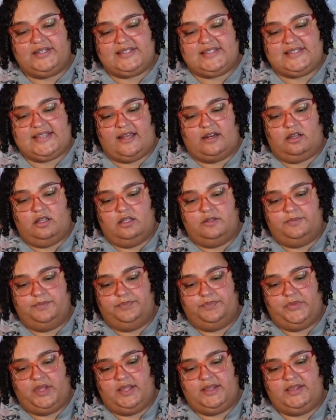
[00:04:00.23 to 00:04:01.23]
to settle.
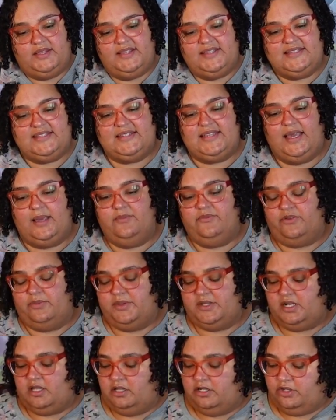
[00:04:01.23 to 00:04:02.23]
And this came from
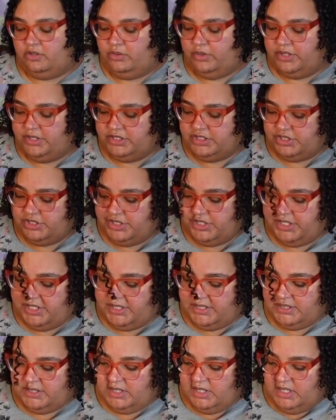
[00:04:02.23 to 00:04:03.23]
the dollar quarter
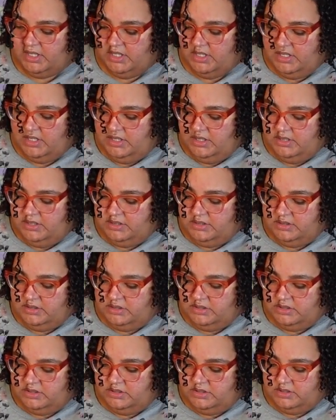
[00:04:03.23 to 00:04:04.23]
tree.
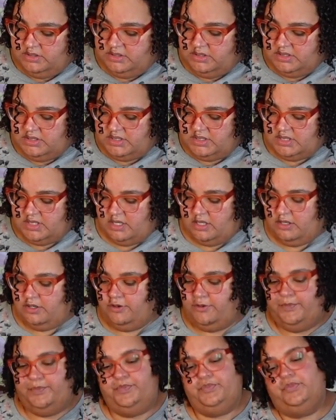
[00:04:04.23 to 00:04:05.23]

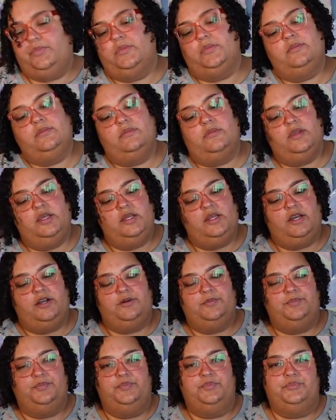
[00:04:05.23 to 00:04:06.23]
So,
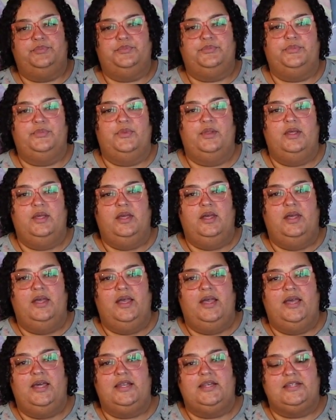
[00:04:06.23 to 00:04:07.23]

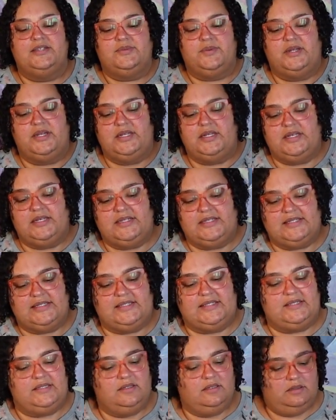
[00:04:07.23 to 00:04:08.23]
it is what it
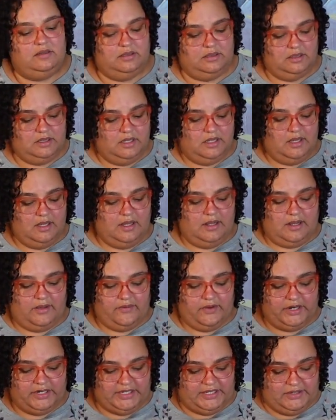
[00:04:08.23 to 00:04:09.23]
is. I've
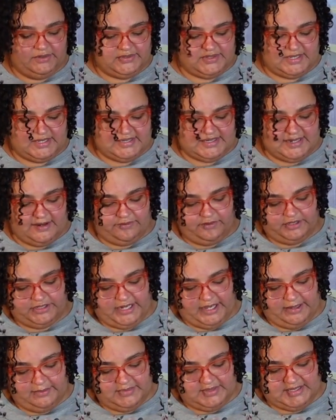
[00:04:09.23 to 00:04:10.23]
already used it several
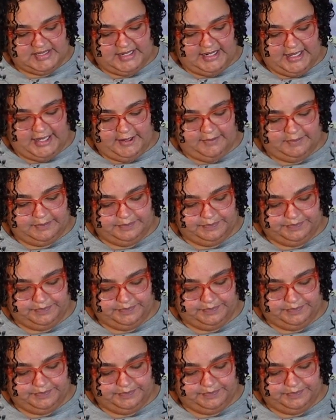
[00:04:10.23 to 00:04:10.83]
times today.